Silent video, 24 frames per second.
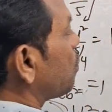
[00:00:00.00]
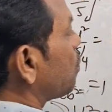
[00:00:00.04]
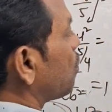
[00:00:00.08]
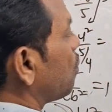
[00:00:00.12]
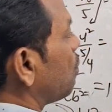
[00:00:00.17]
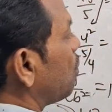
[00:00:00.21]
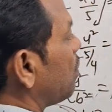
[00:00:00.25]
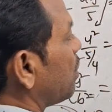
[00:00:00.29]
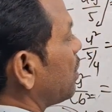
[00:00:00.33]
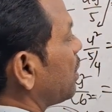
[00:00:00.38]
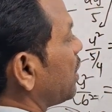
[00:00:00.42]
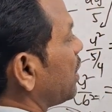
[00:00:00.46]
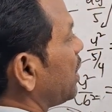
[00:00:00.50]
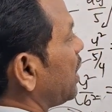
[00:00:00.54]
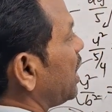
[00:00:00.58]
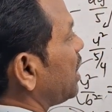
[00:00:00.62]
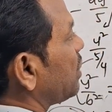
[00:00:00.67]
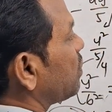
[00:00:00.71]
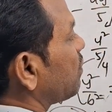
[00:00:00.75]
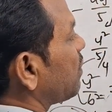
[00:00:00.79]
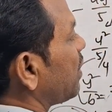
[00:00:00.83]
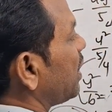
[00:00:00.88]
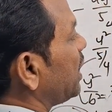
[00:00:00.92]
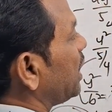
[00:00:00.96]
so
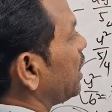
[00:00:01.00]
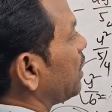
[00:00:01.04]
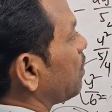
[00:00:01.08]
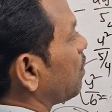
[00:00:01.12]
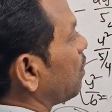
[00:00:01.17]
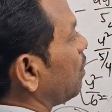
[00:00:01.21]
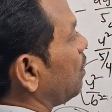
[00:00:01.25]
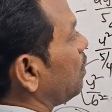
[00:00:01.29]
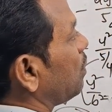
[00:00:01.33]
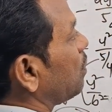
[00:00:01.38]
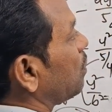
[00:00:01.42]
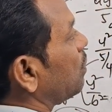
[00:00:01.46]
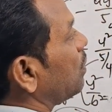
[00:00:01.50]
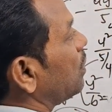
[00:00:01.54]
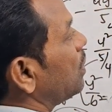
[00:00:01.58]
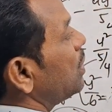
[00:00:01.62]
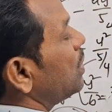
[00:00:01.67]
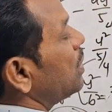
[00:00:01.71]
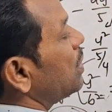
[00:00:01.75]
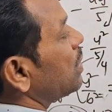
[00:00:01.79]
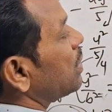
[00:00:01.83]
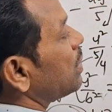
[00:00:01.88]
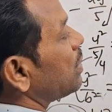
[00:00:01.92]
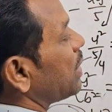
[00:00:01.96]
k square equal to